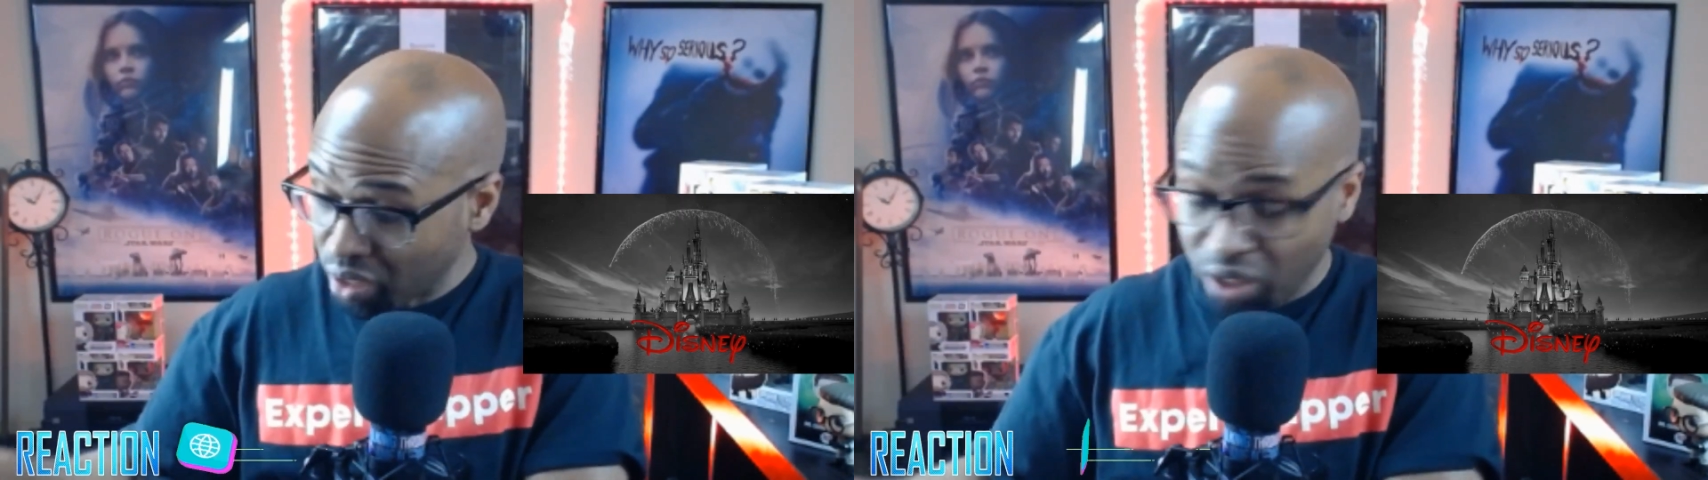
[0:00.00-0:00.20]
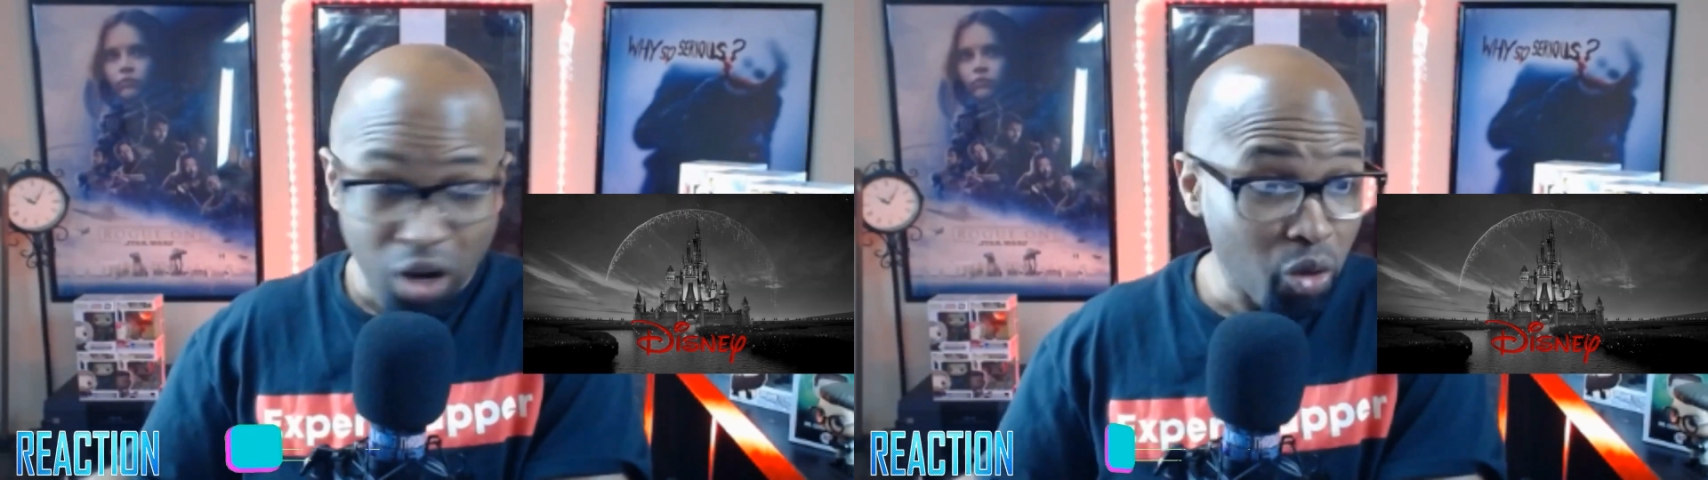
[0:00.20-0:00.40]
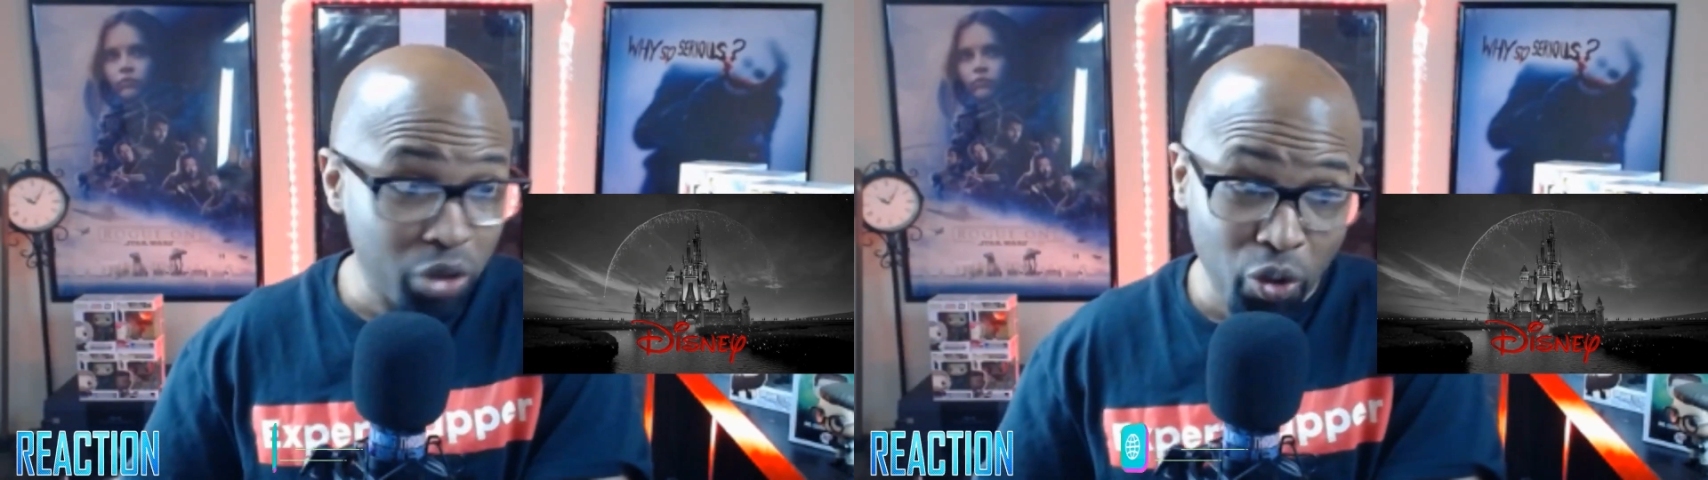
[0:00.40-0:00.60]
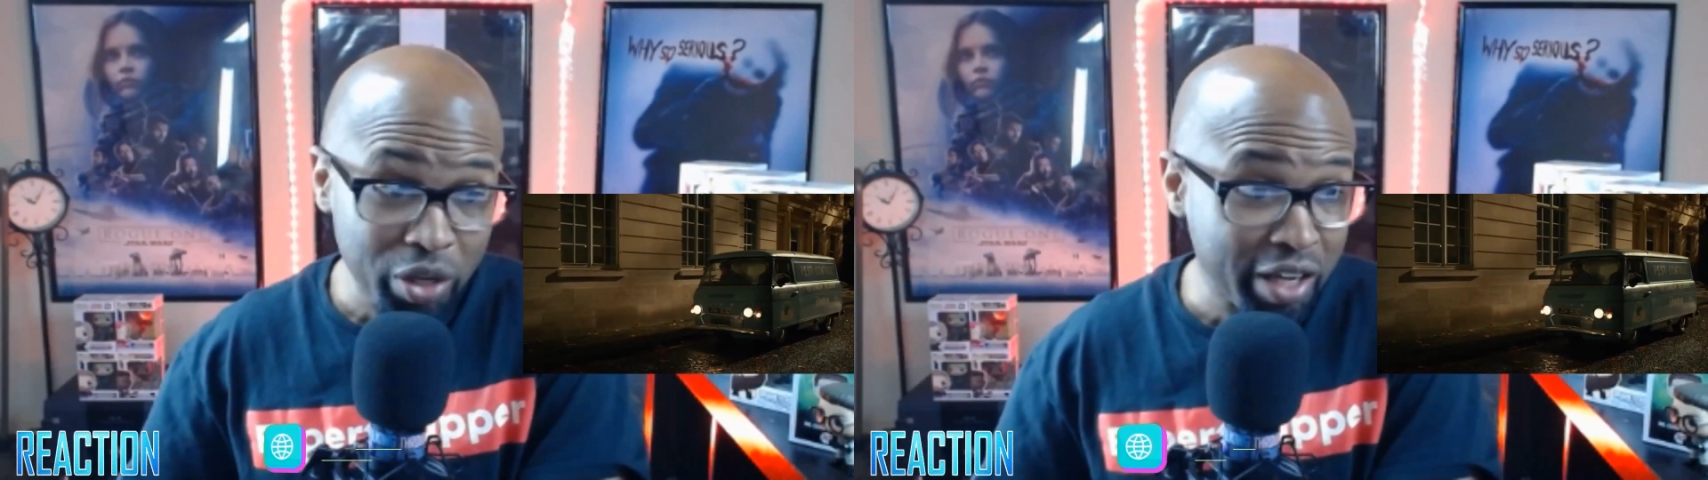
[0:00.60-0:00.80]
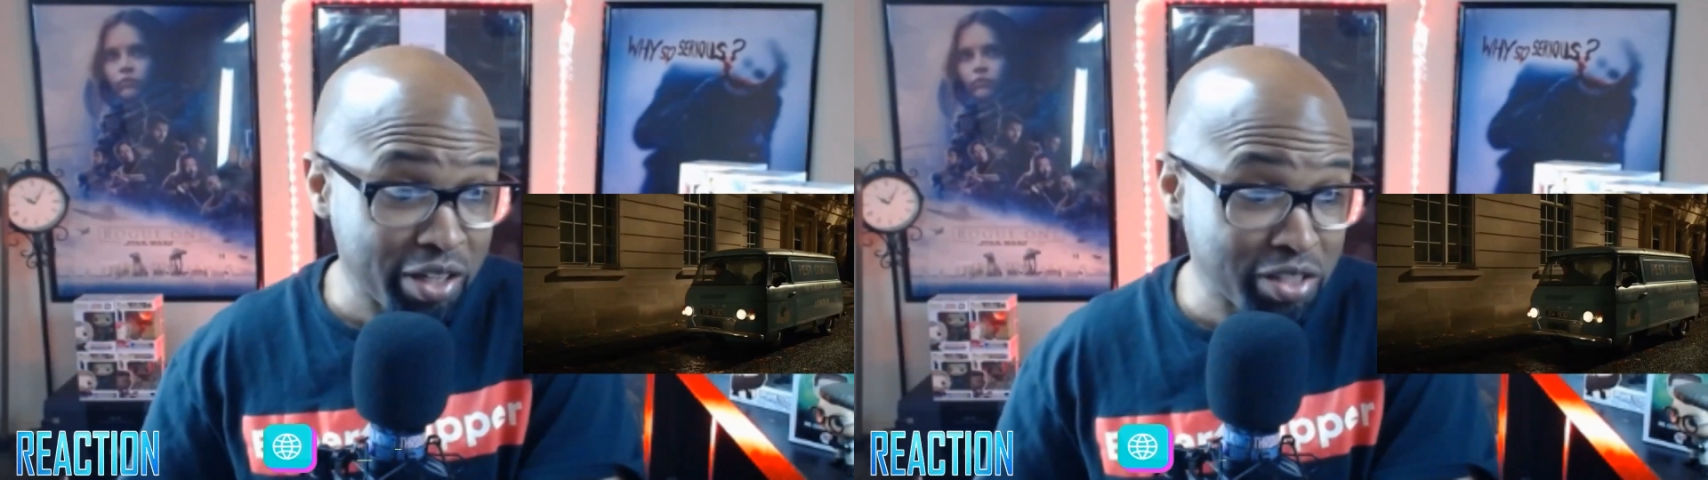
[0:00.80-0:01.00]
Oh no,
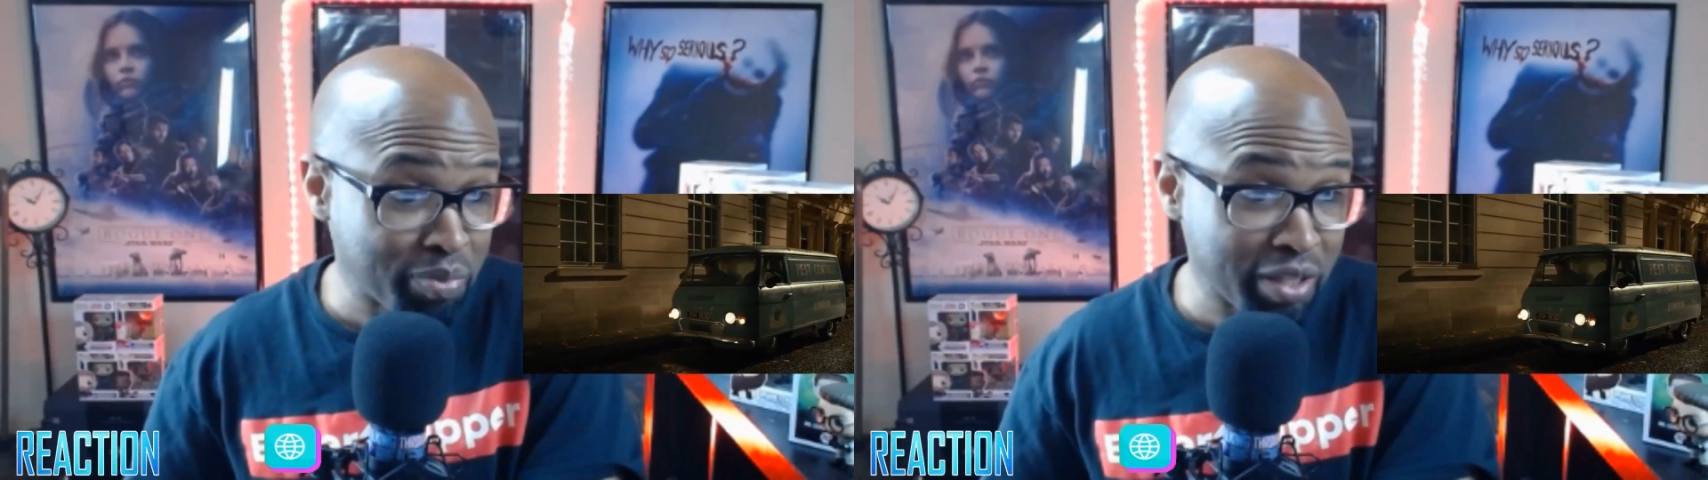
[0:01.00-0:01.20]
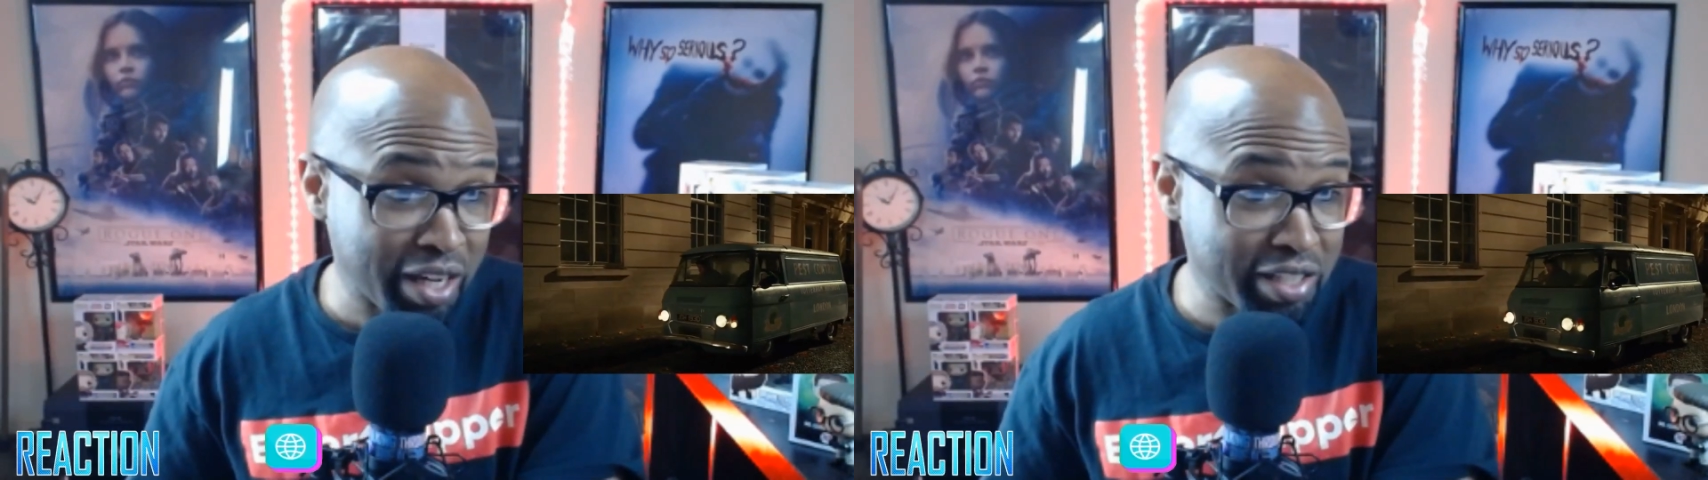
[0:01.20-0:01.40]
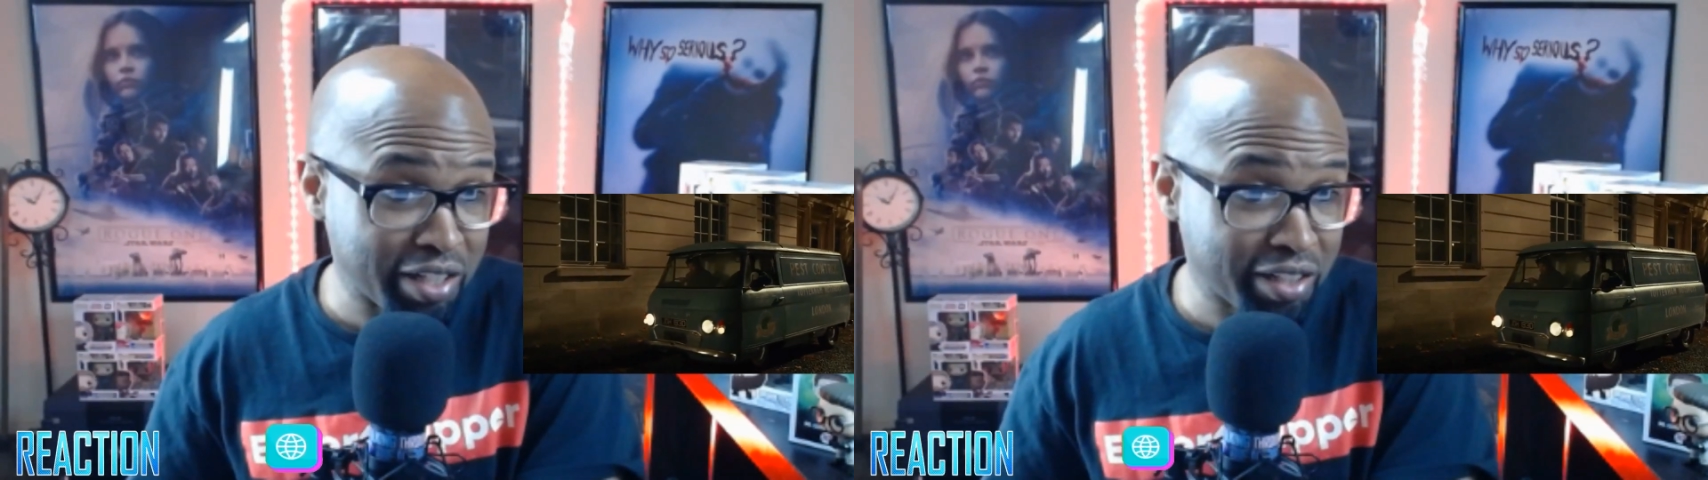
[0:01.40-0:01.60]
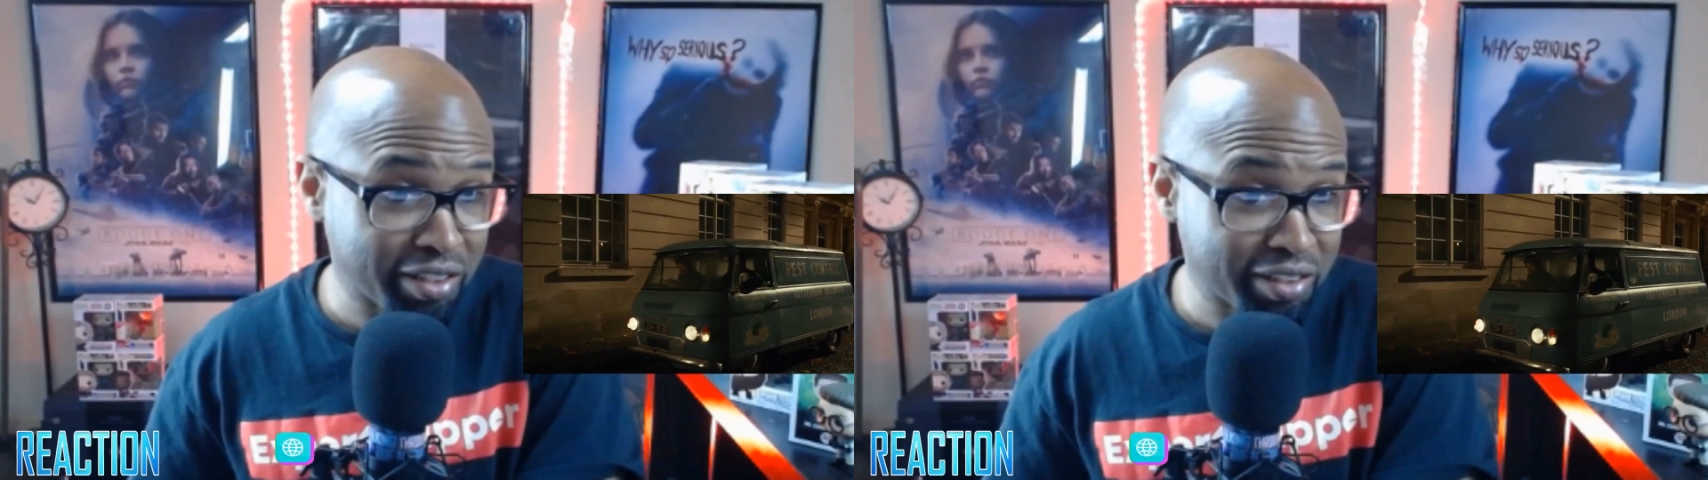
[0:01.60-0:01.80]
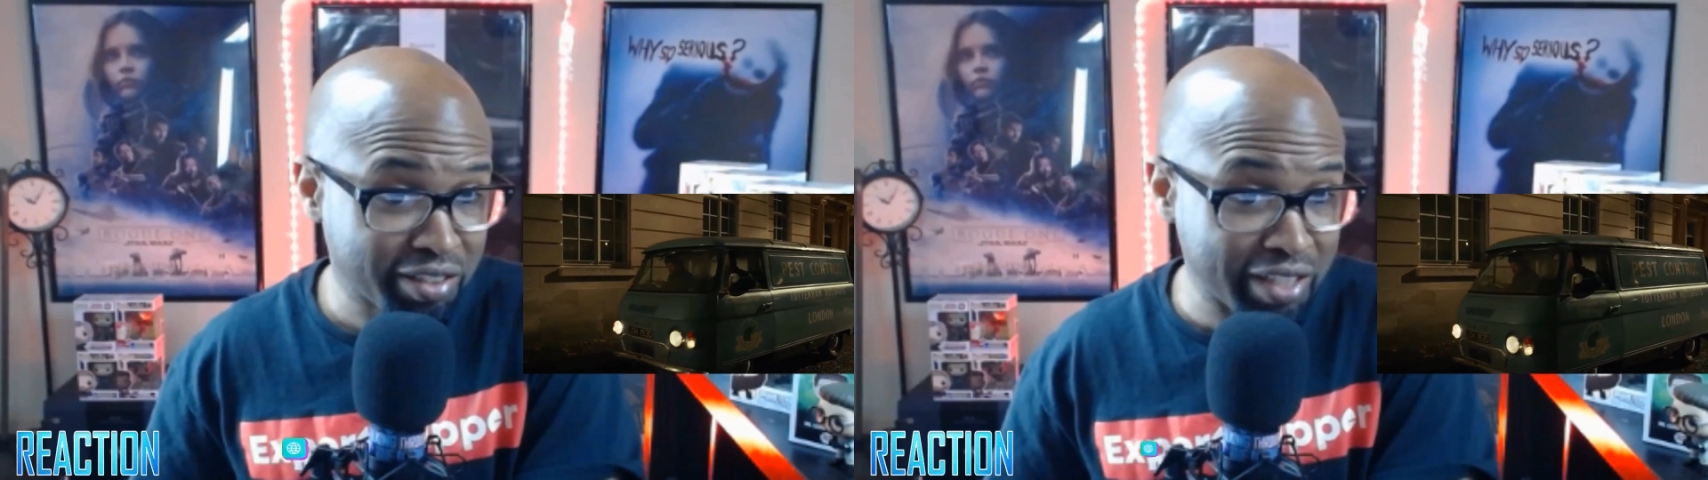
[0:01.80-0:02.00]
we ain't gonna sympathize at
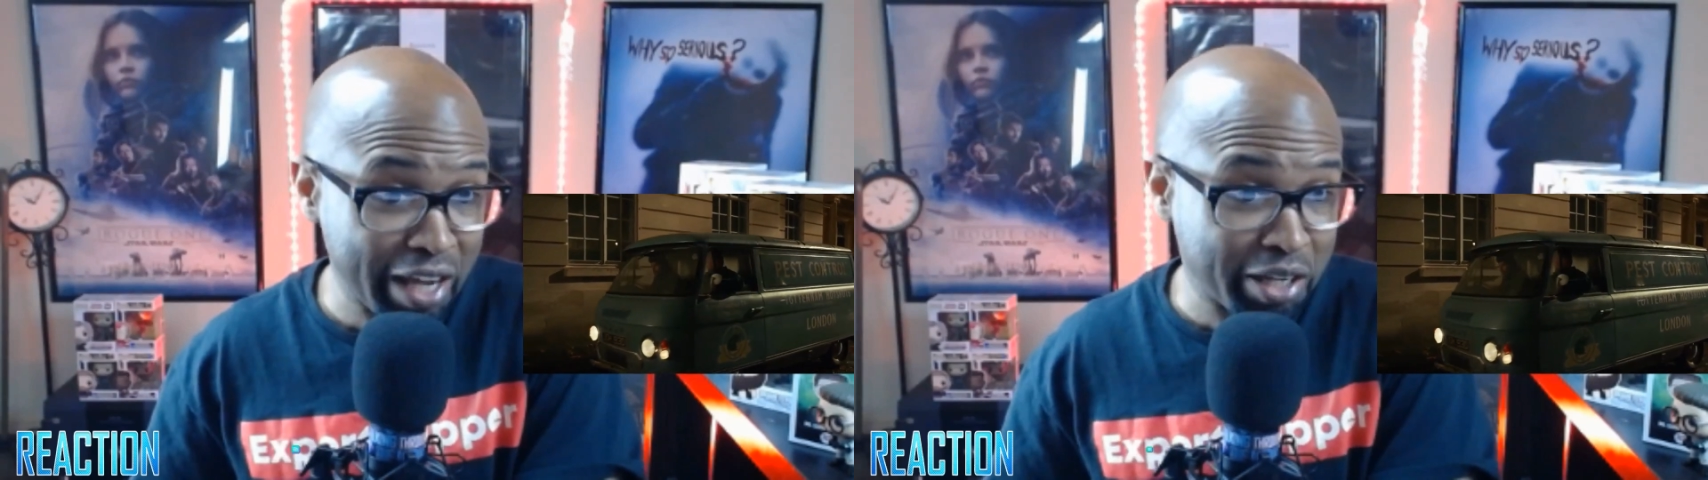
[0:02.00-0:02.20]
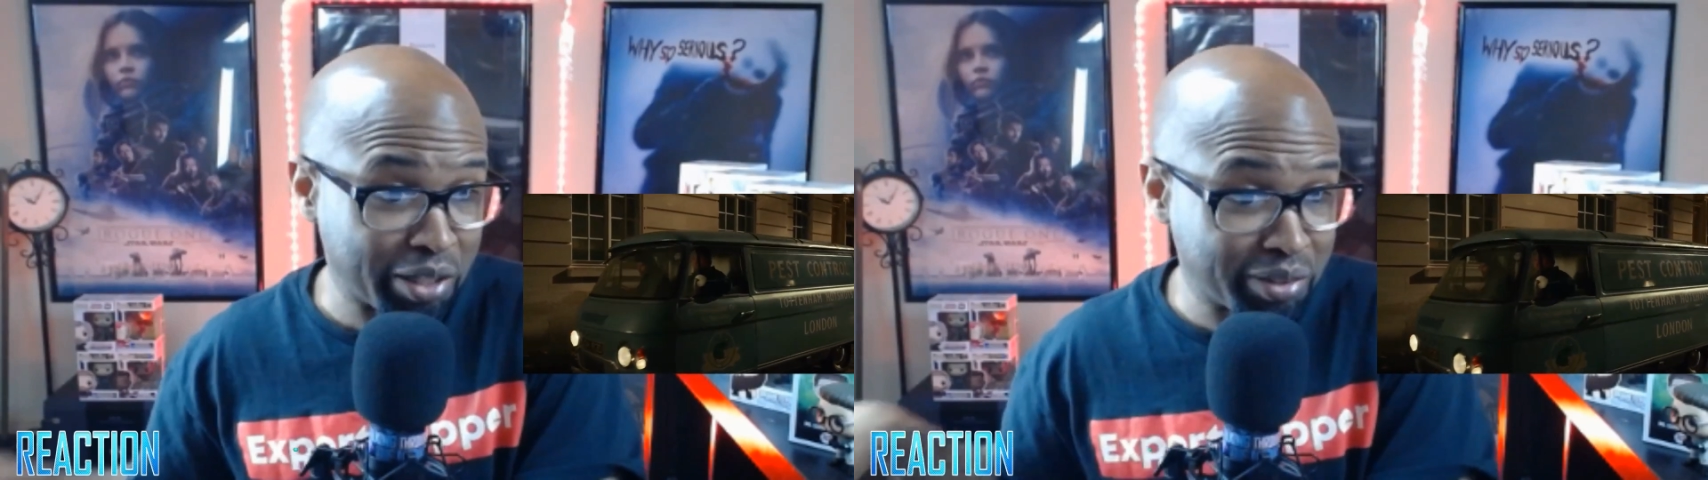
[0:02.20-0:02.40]
all. Psycho.